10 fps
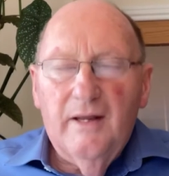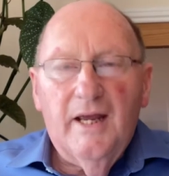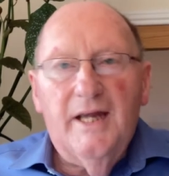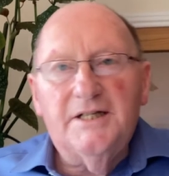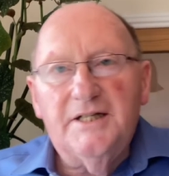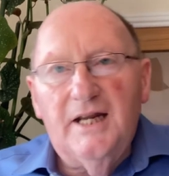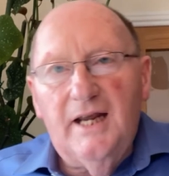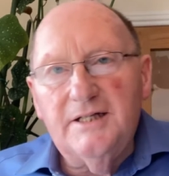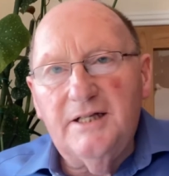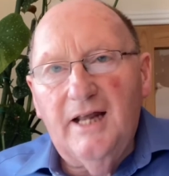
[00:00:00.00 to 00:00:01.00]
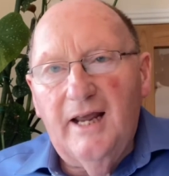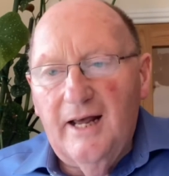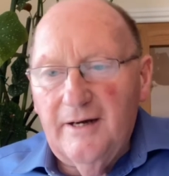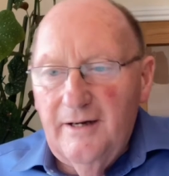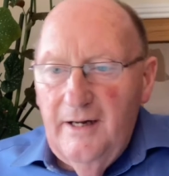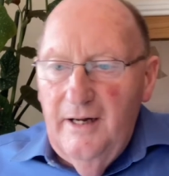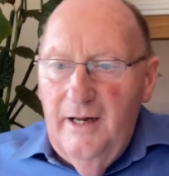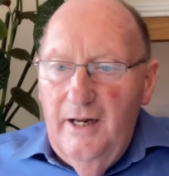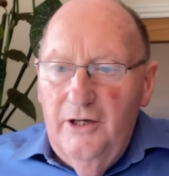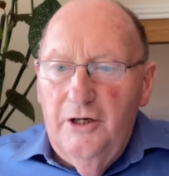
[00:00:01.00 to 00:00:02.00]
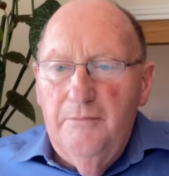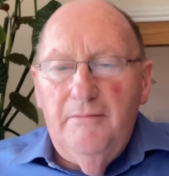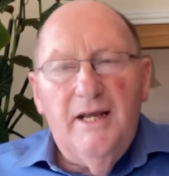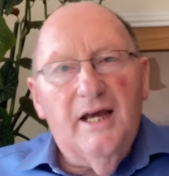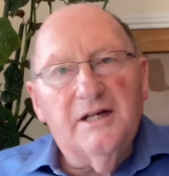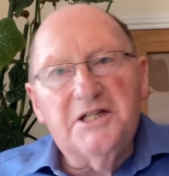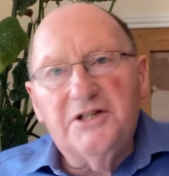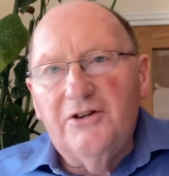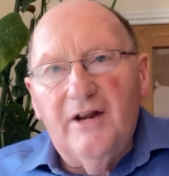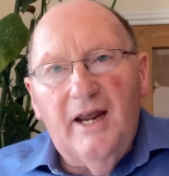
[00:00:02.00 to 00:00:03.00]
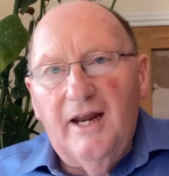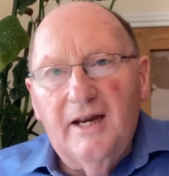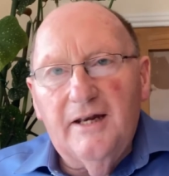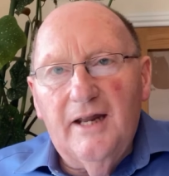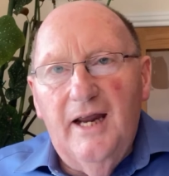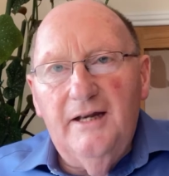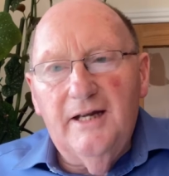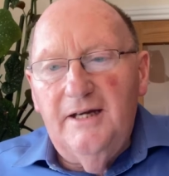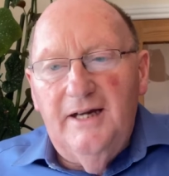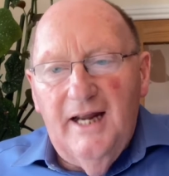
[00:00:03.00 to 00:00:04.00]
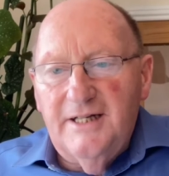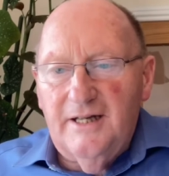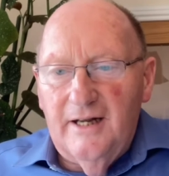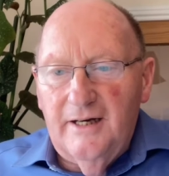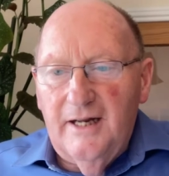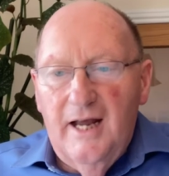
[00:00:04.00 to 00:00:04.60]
it says there, to make straight in the desert